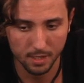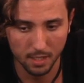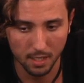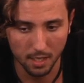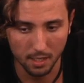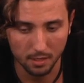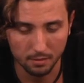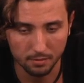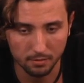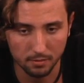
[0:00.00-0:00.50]

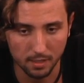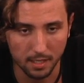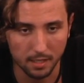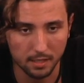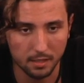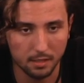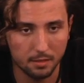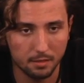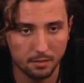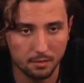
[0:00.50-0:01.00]
of
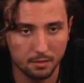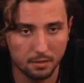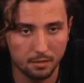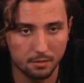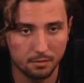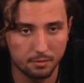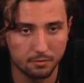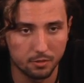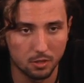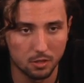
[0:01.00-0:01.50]
like
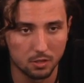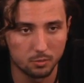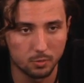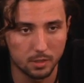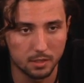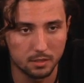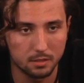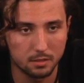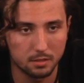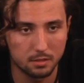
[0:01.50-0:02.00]
full
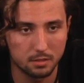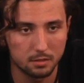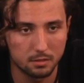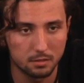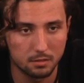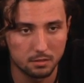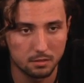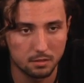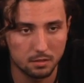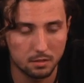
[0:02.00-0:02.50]
with
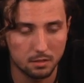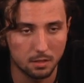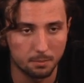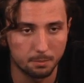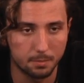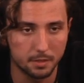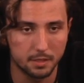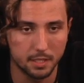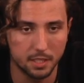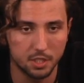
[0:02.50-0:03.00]

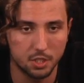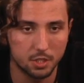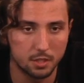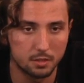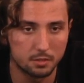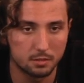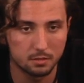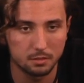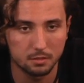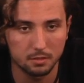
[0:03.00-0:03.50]

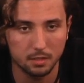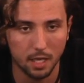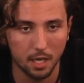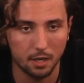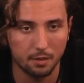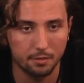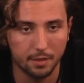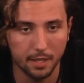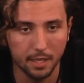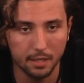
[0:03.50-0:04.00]
competition
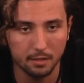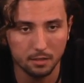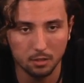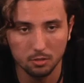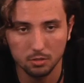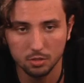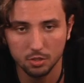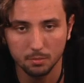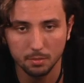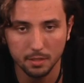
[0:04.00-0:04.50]
kind of thing.
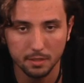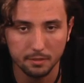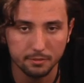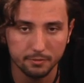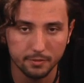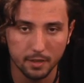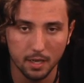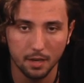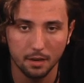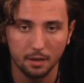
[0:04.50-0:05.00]
No, it should be a
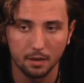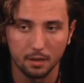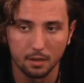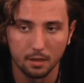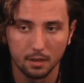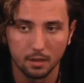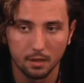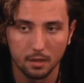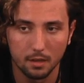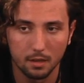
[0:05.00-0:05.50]
fun
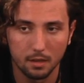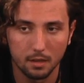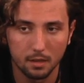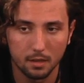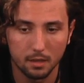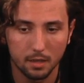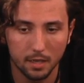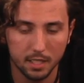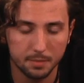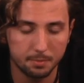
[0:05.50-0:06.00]

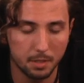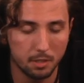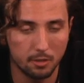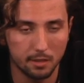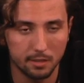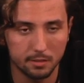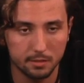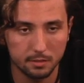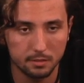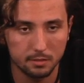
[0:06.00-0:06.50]

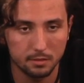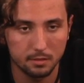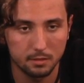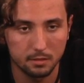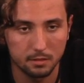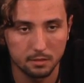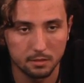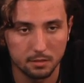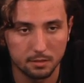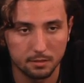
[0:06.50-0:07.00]
experience.
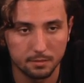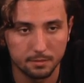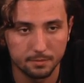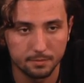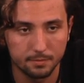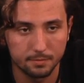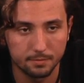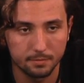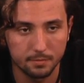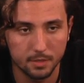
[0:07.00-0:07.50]

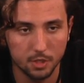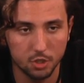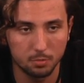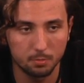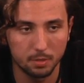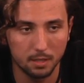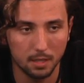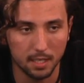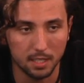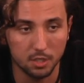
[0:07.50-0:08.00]
It
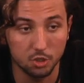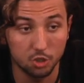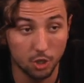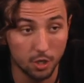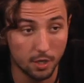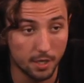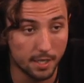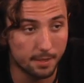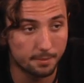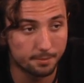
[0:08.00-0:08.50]
should be like a
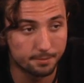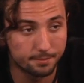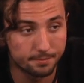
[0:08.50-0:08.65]
journey.